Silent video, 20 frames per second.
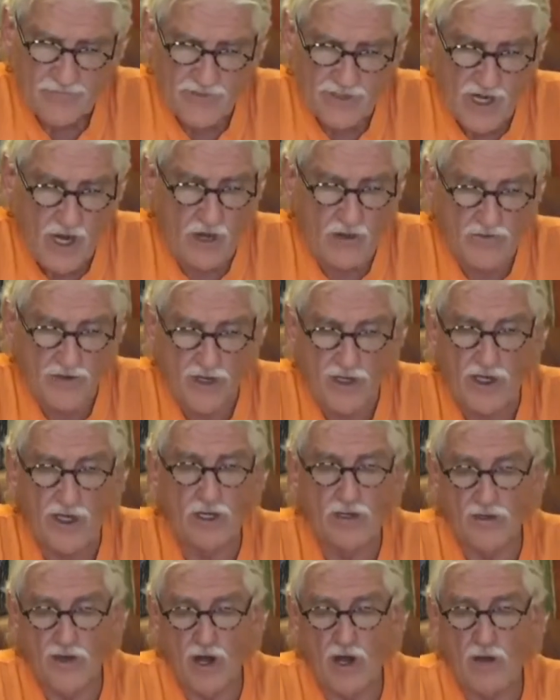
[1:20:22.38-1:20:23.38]
So the
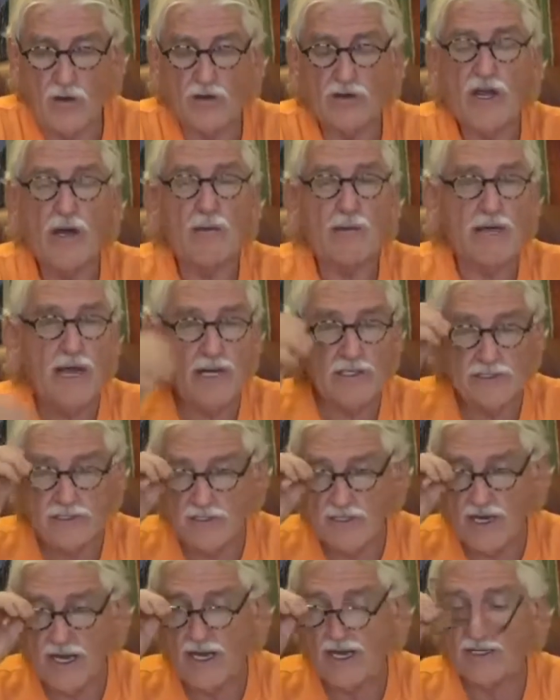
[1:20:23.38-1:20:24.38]
goo, though, coming out
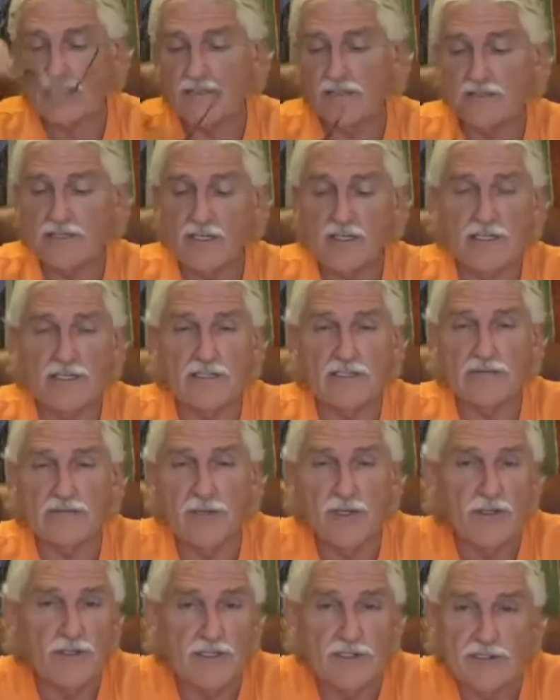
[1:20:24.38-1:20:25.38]
your eyes, son, is
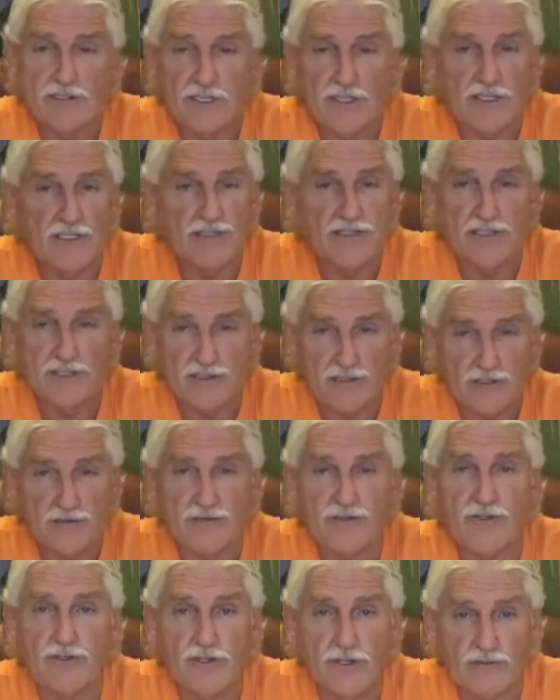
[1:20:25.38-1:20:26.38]
mucus, and it's just you're
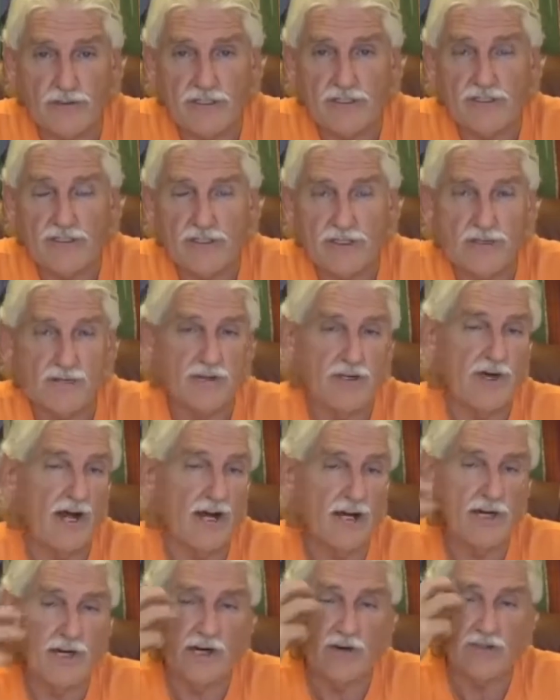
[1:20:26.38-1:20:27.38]
full of it. If you're
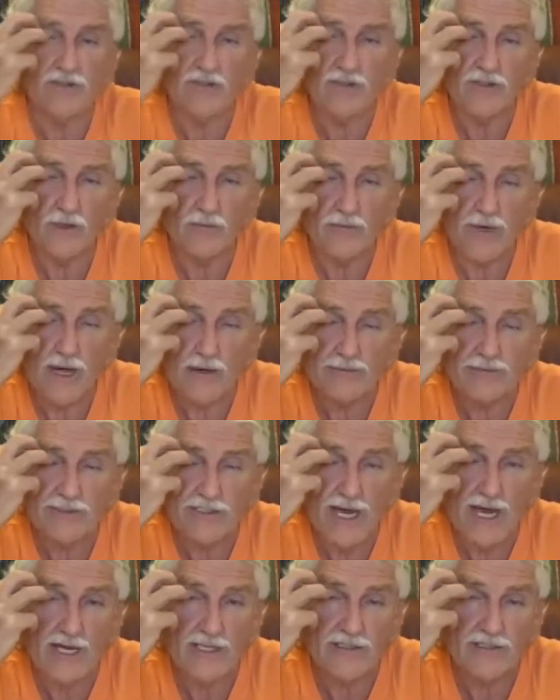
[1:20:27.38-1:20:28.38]
not careful, you'll pop
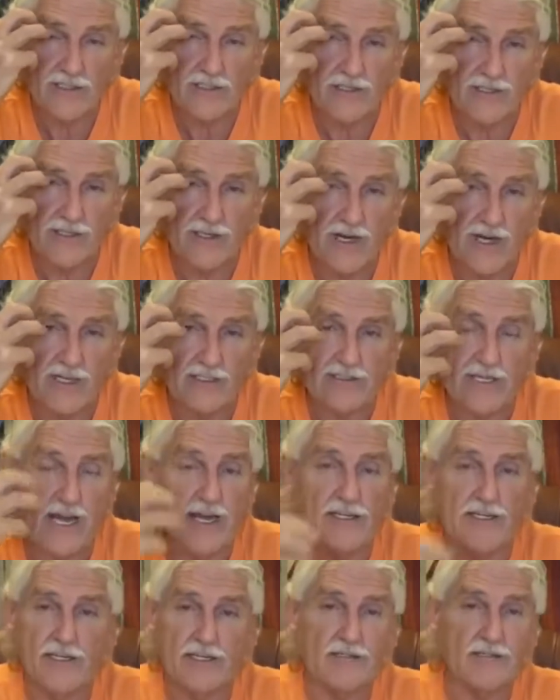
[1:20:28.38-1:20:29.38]
styes on your eyes.
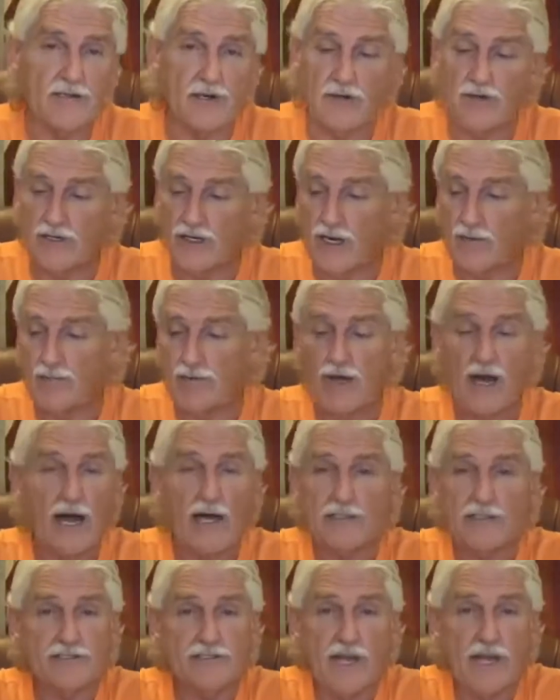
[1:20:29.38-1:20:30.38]
I did growing up. I
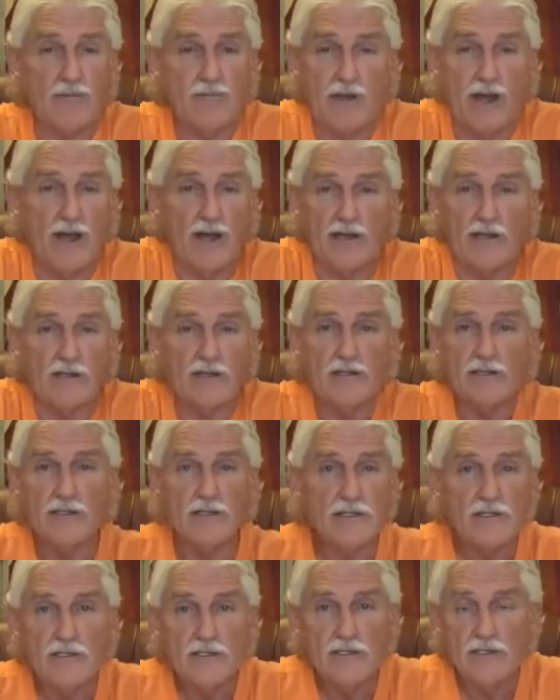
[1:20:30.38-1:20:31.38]
had the same thing.
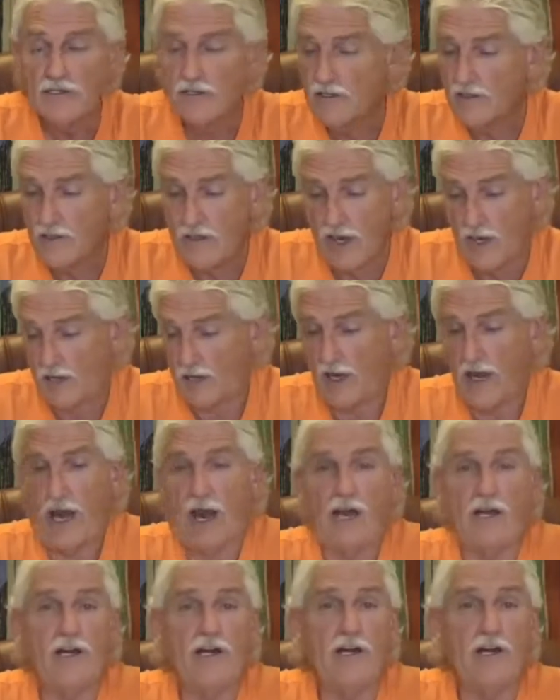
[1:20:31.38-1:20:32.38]

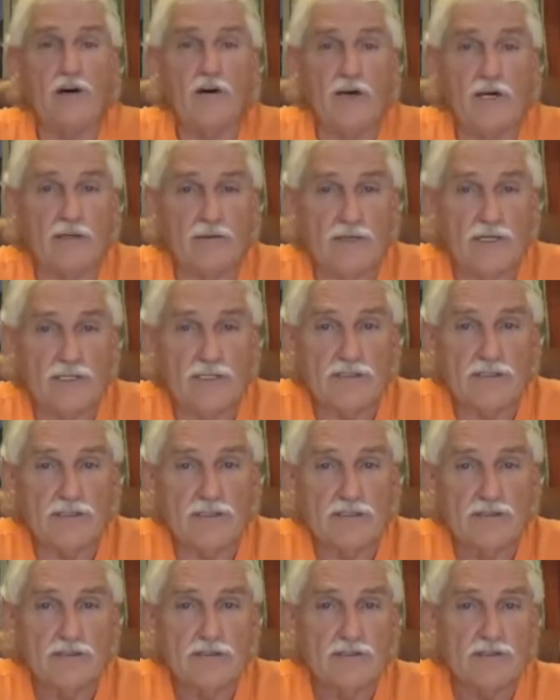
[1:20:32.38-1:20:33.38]
I didn't know what it
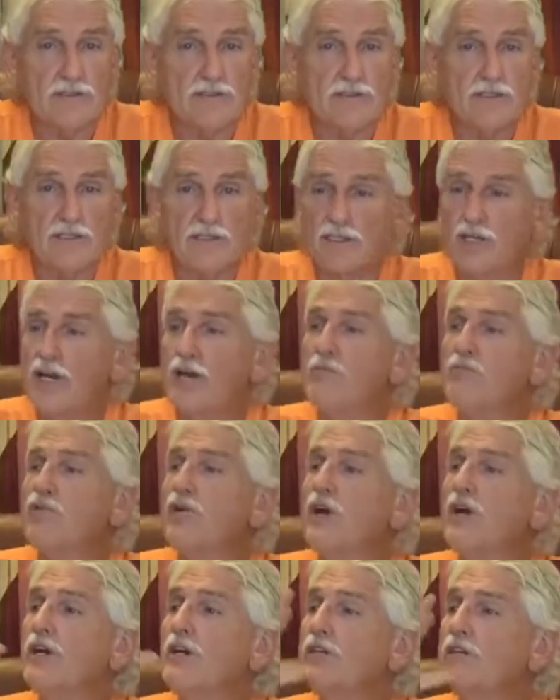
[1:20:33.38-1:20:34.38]
was. Keep
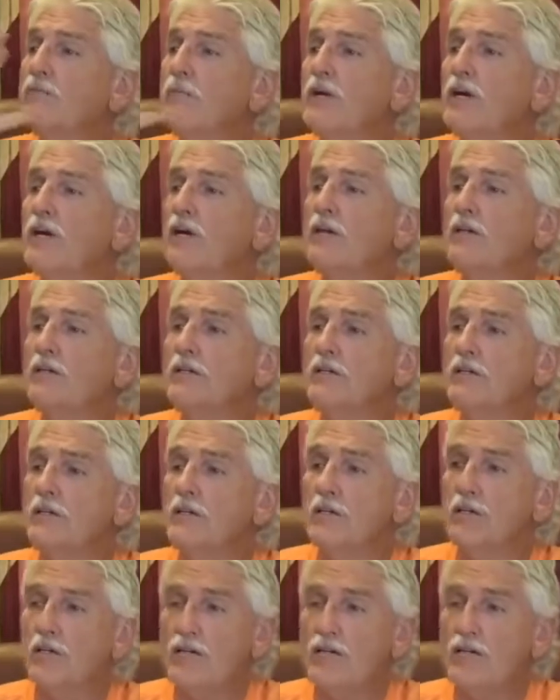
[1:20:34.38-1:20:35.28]
drinking the milk.